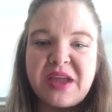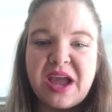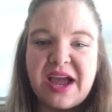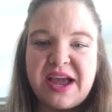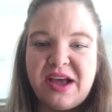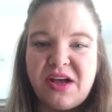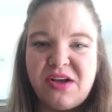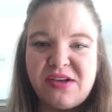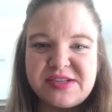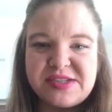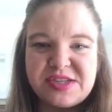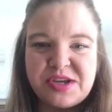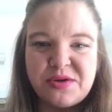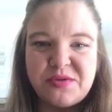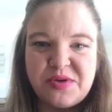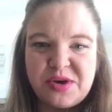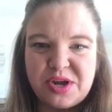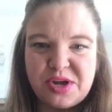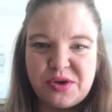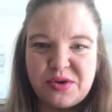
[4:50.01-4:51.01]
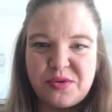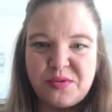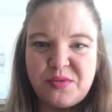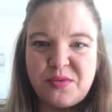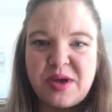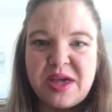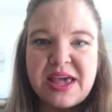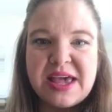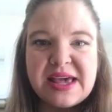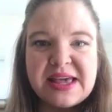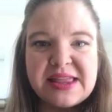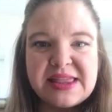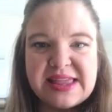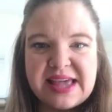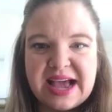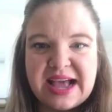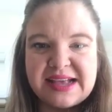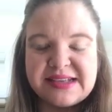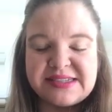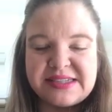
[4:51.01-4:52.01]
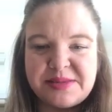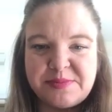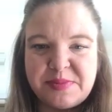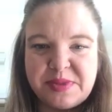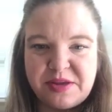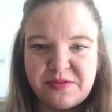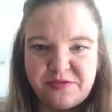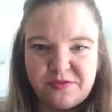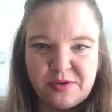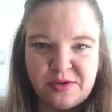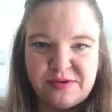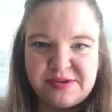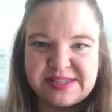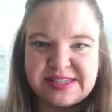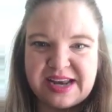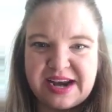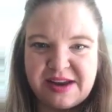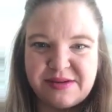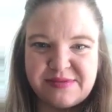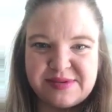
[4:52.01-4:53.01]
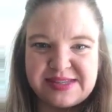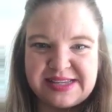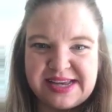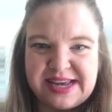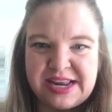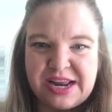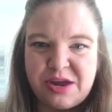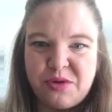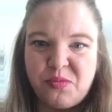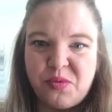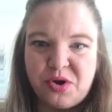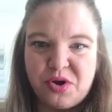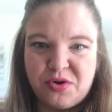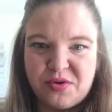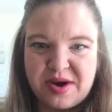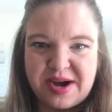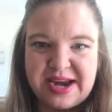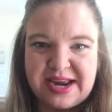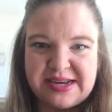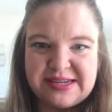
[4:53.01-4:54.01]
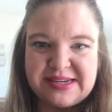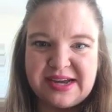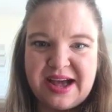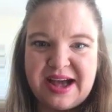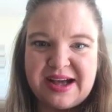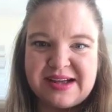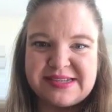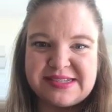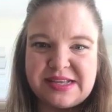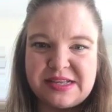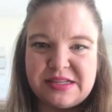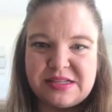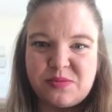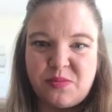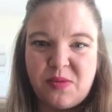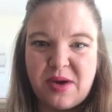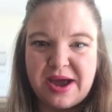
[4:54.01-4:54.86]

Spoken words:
I also knew that some of the foods that I was eating were creating toxins.